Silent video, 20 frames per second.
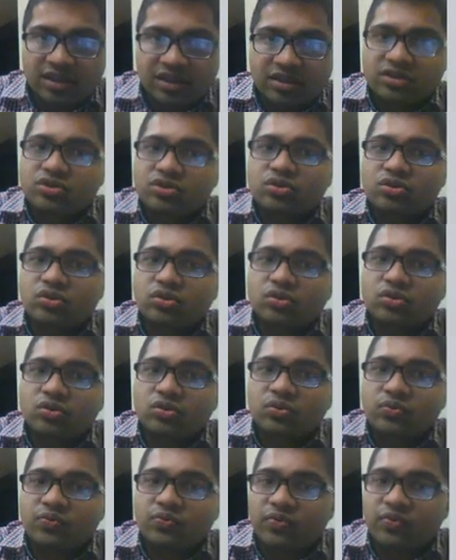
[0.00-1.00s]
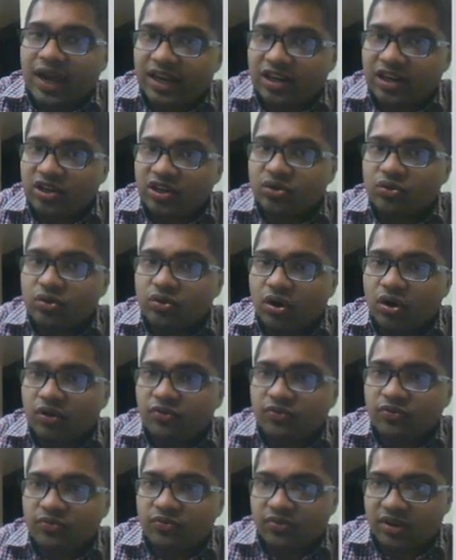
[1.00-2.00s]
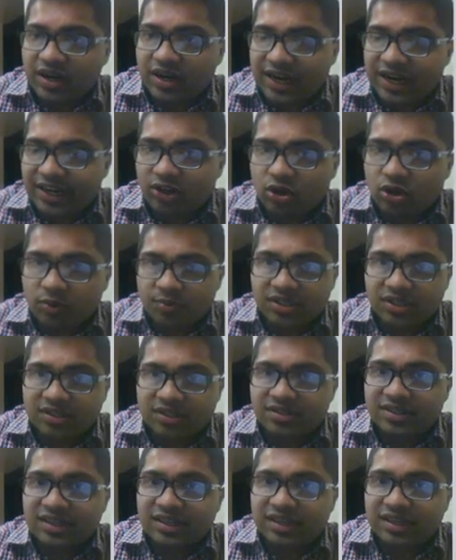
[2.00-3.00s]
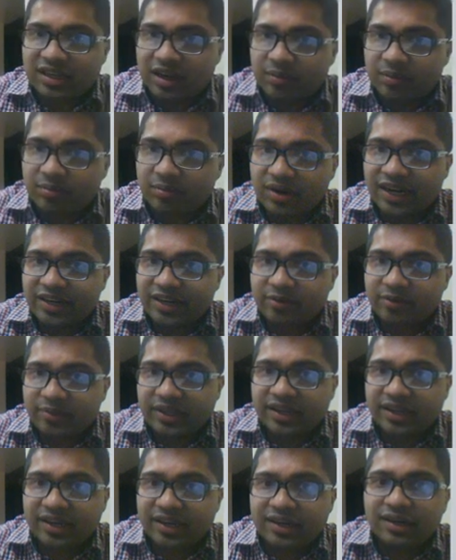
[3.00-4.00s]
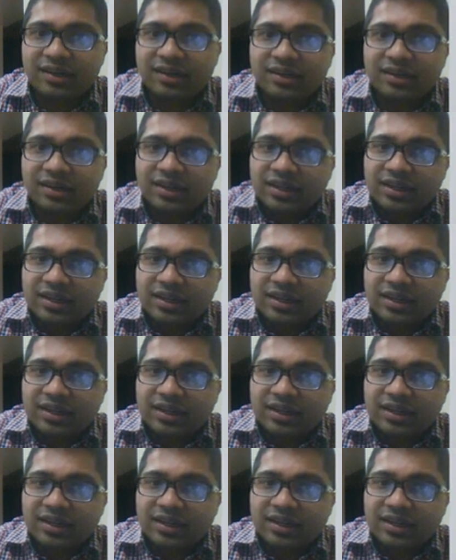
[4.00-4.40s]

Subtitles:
So value of right options in come right period